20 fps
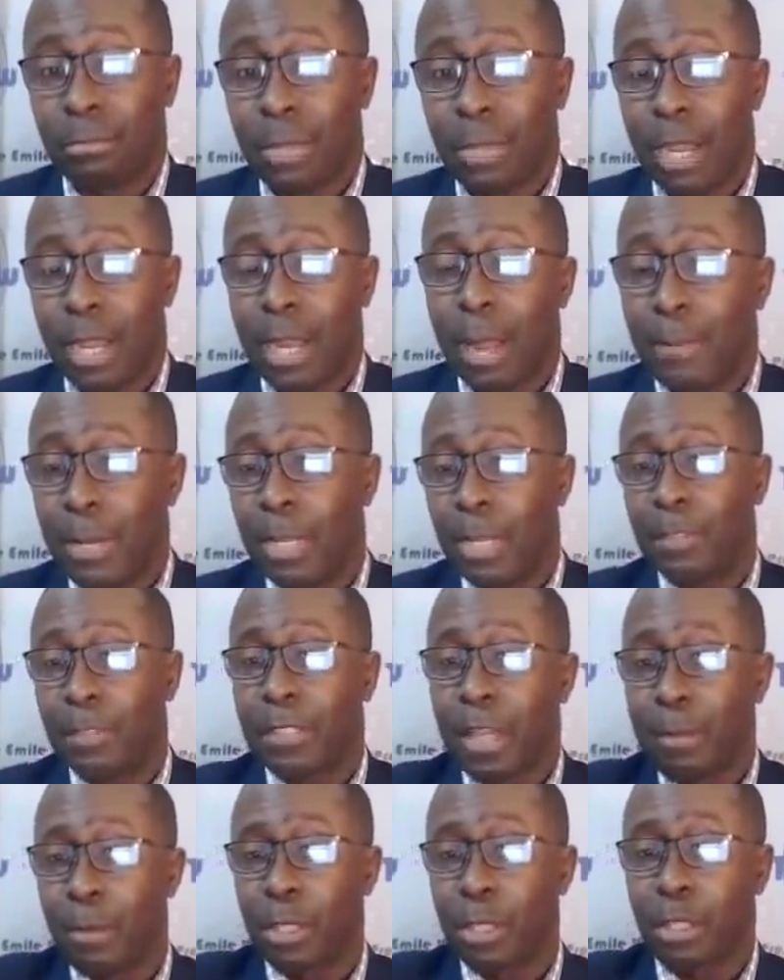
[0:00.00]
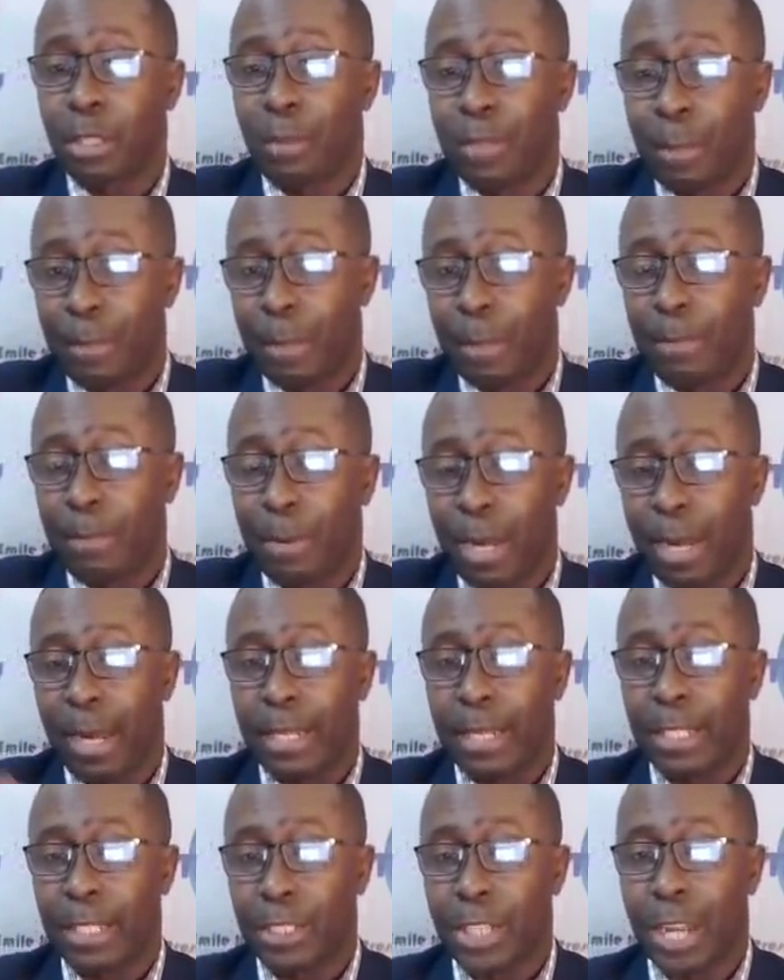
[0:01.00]
and I believe say most of the people in
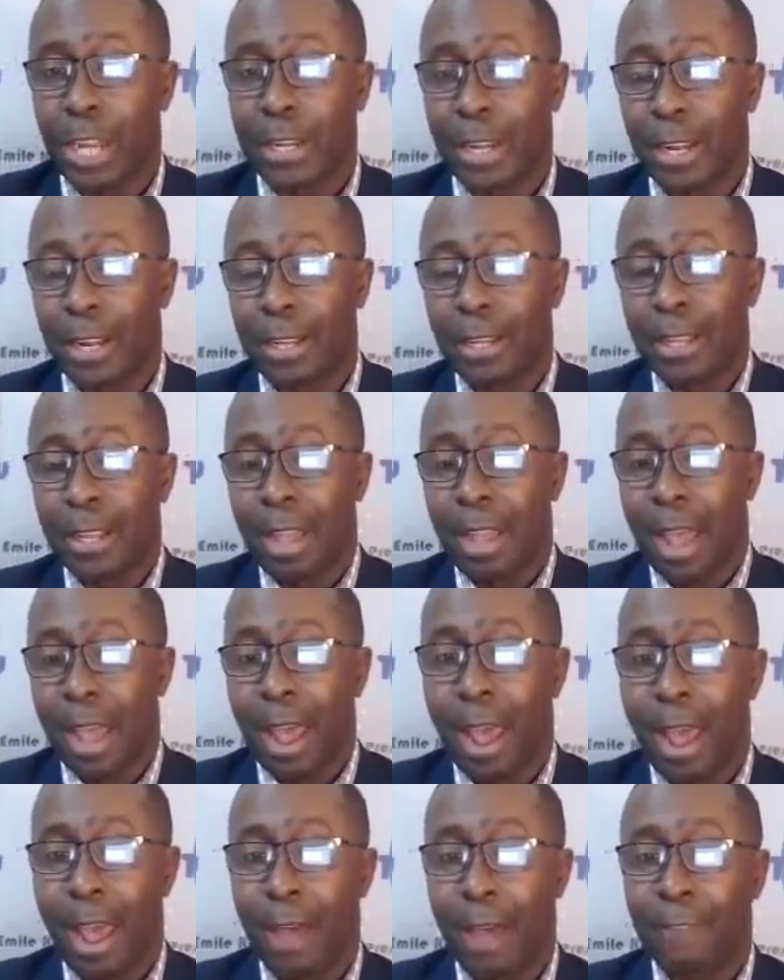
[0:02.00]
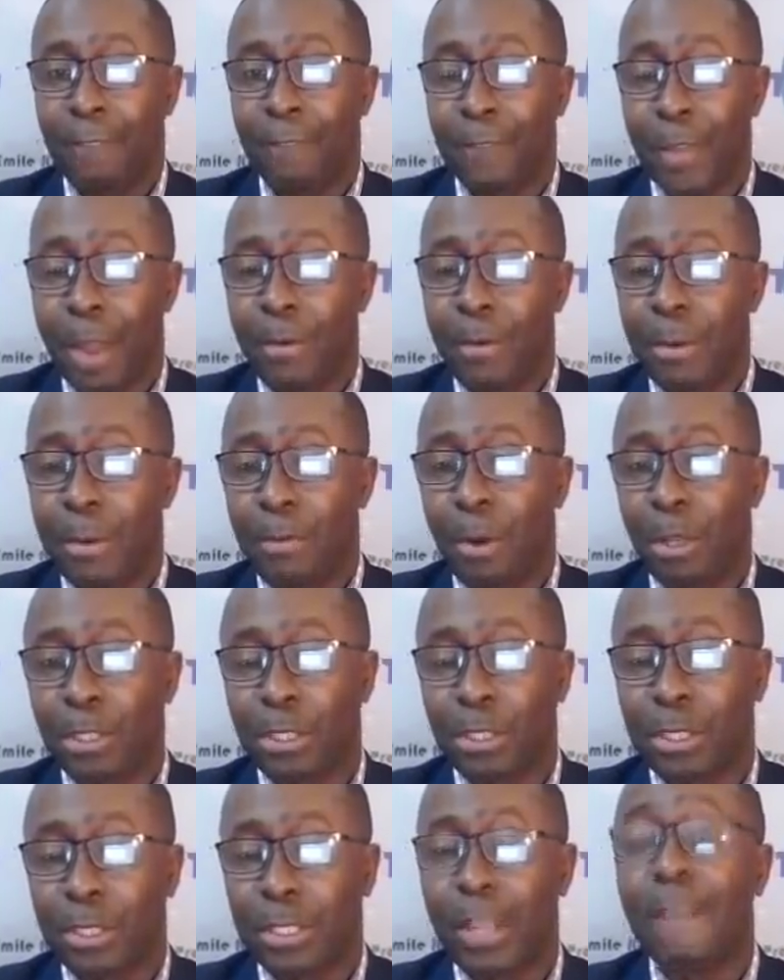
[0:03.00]
the channel are very
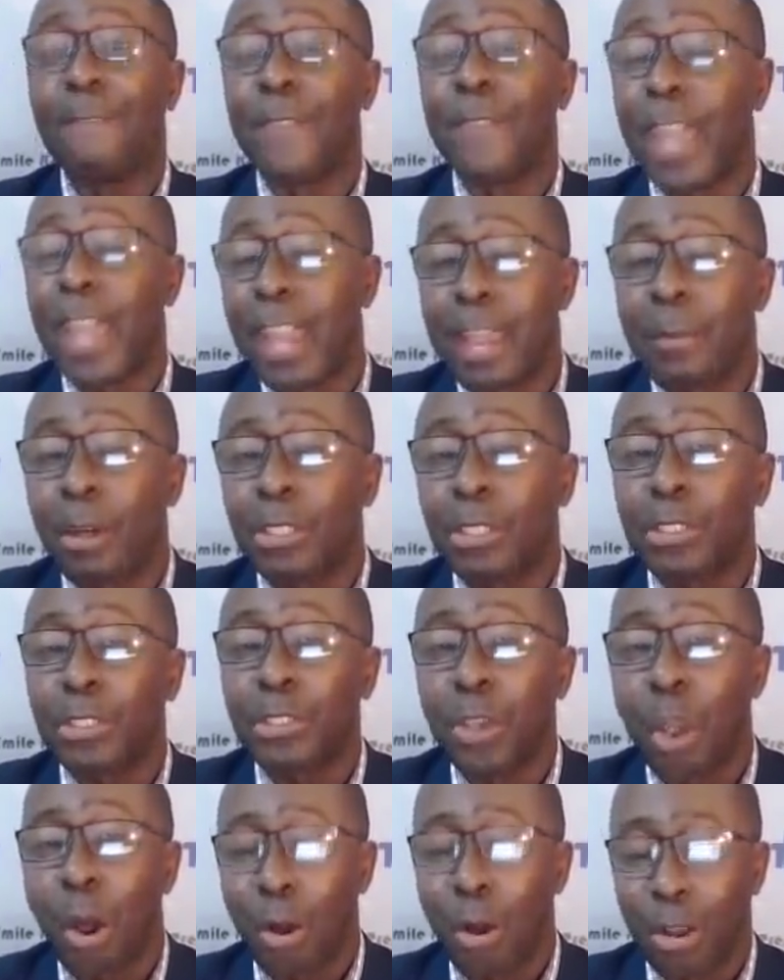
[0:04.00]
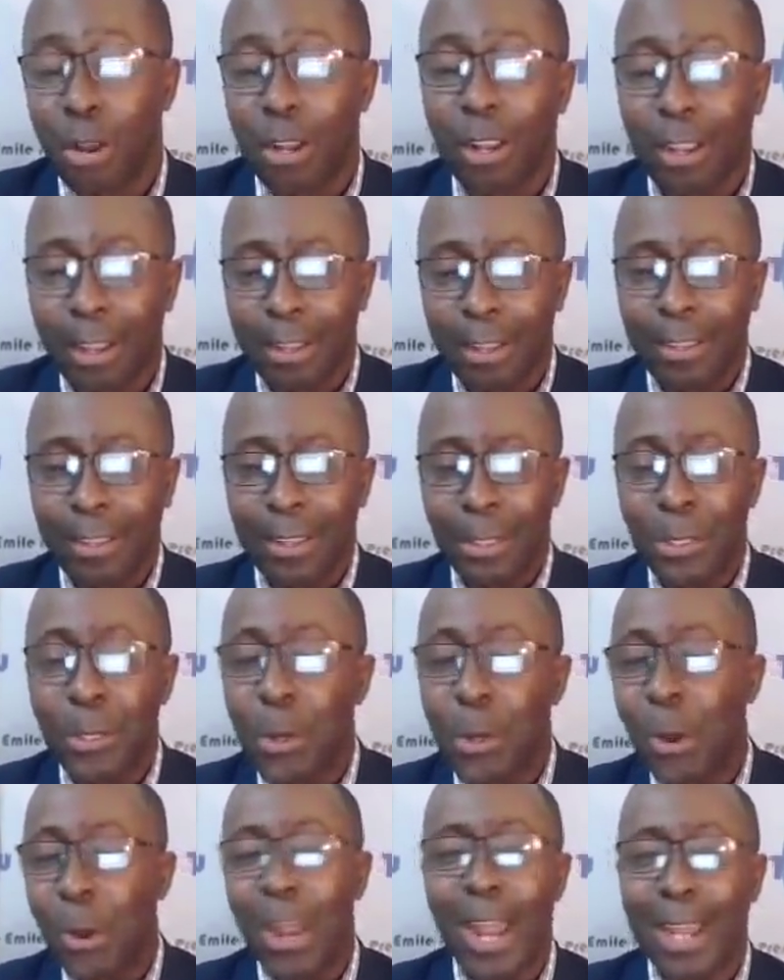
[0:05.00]
much young,
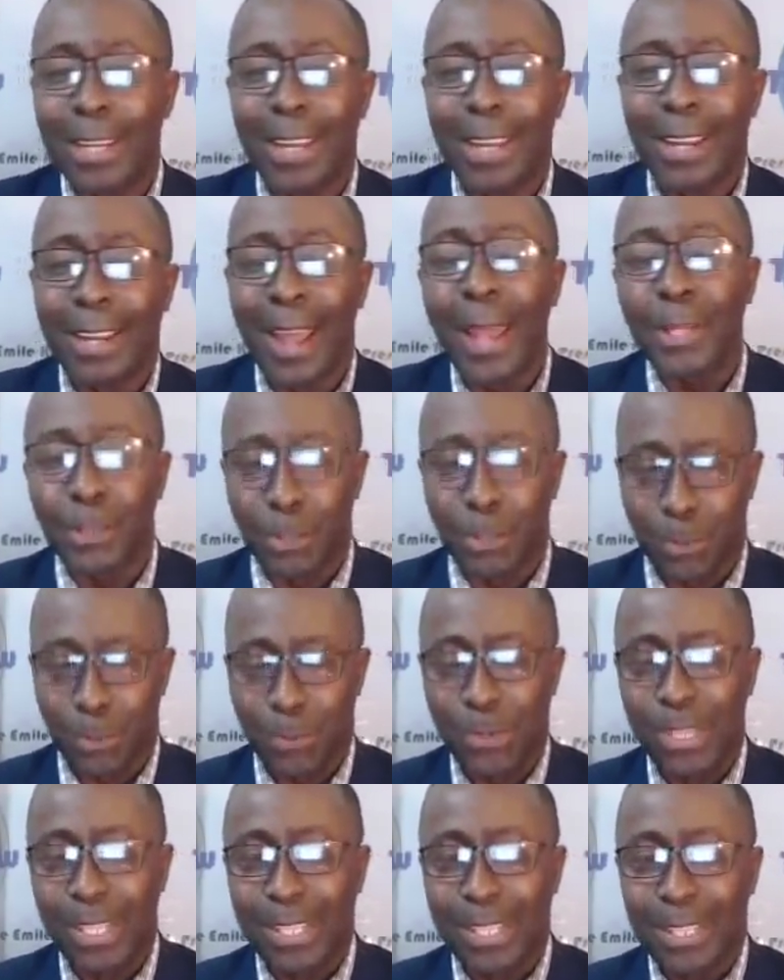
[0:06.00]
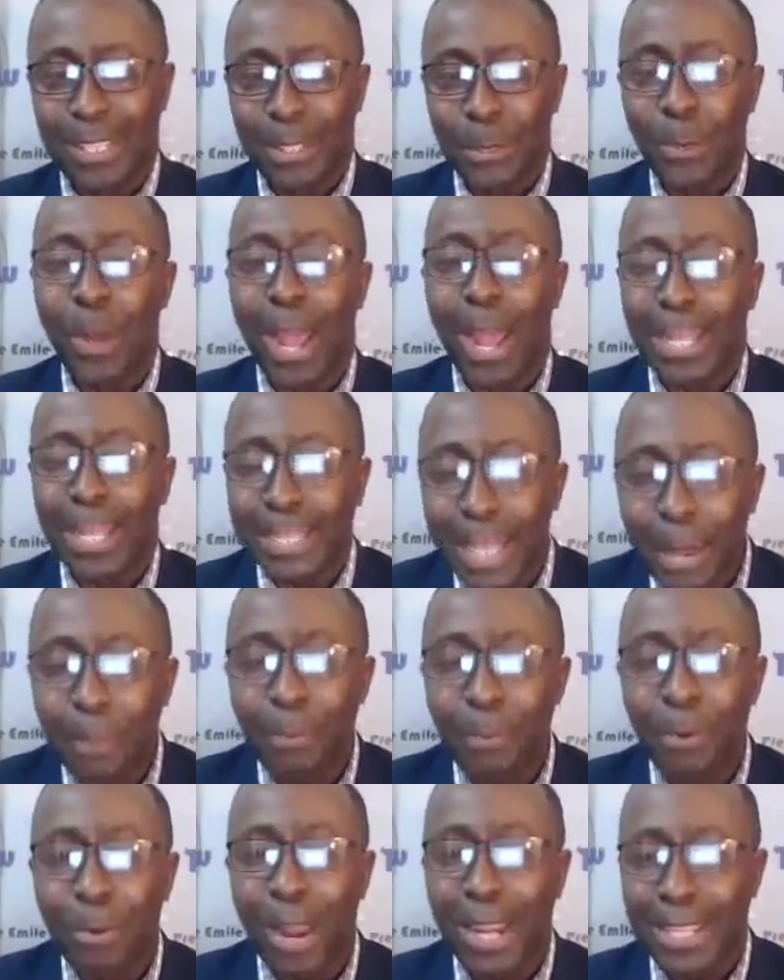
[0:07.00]
younger than I do. So I take
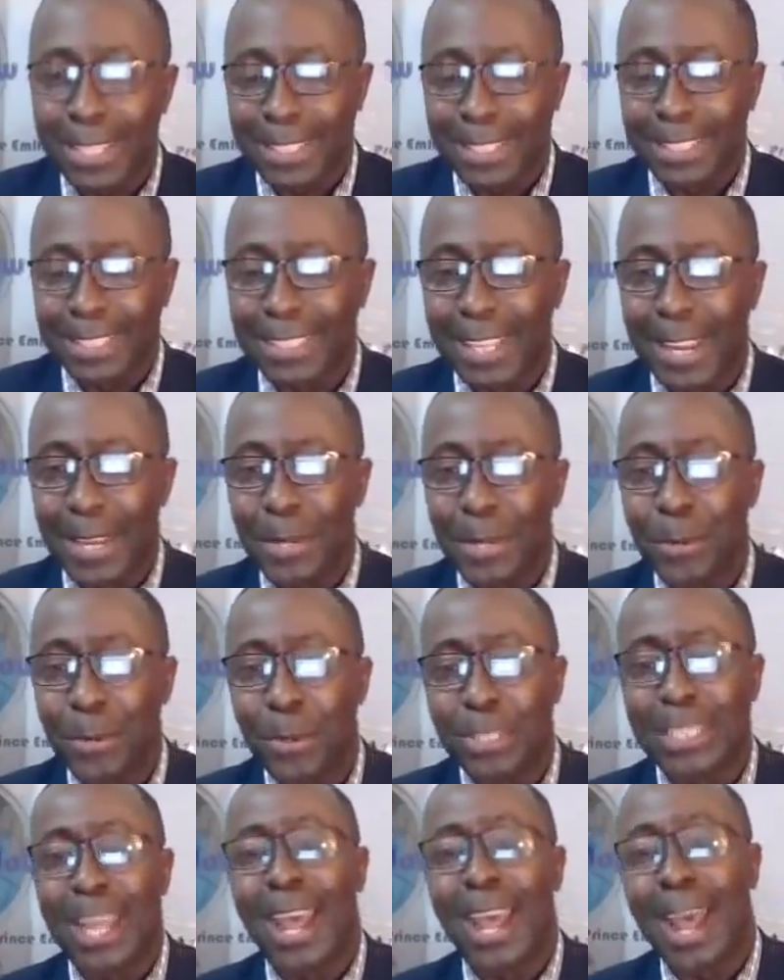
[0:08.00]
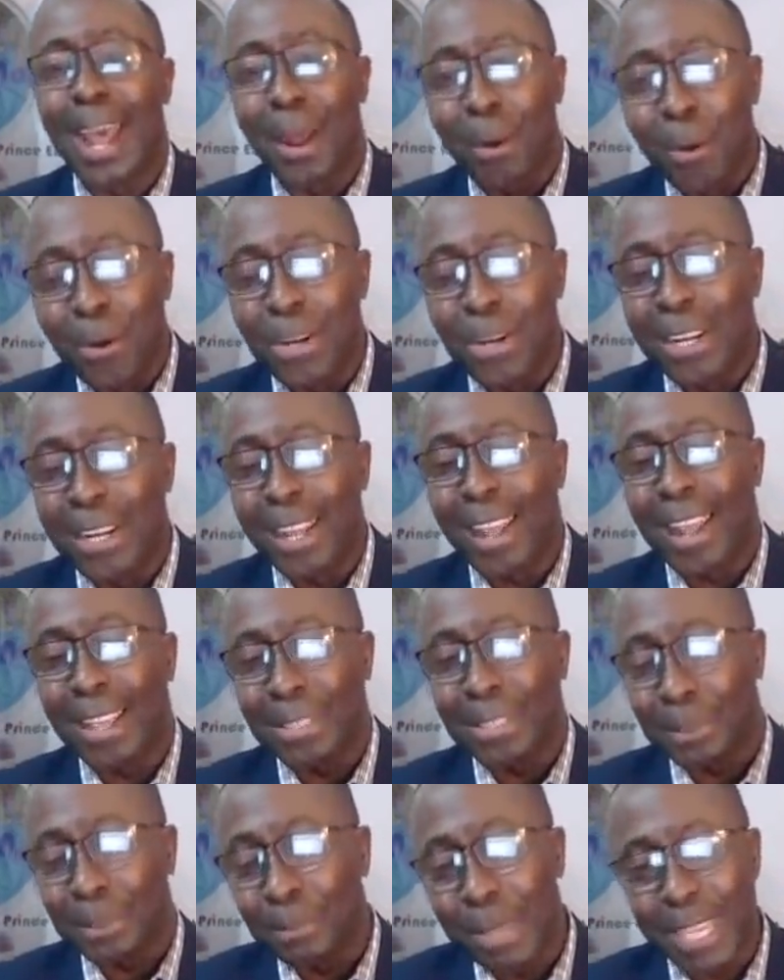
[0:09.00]
pride in saying those that are older
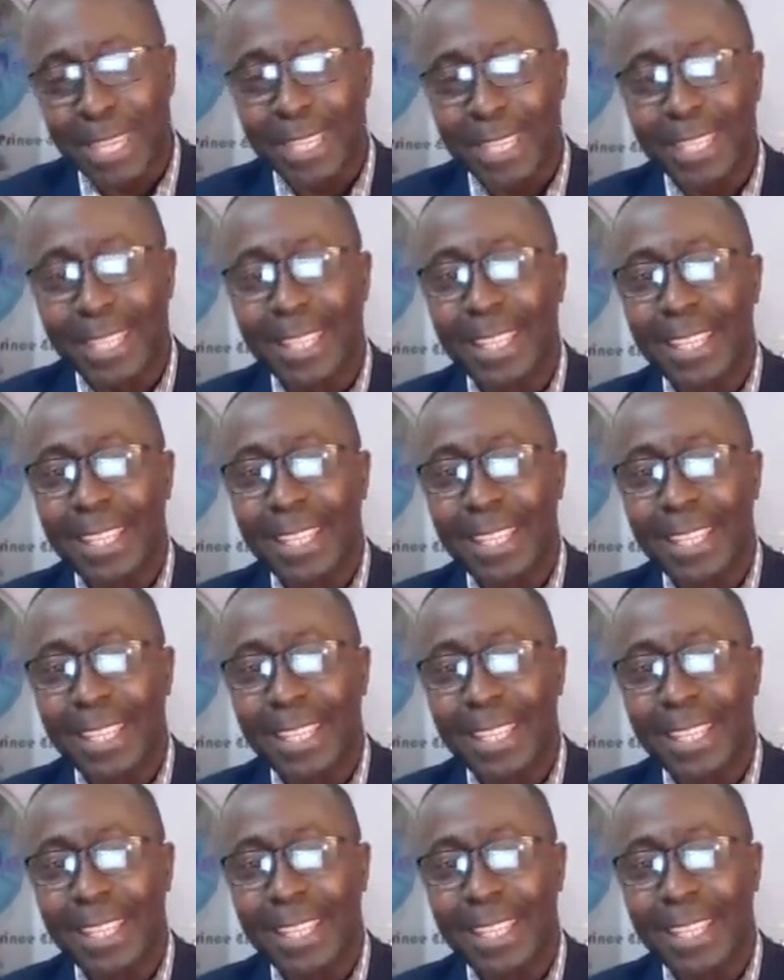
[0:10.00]
as me,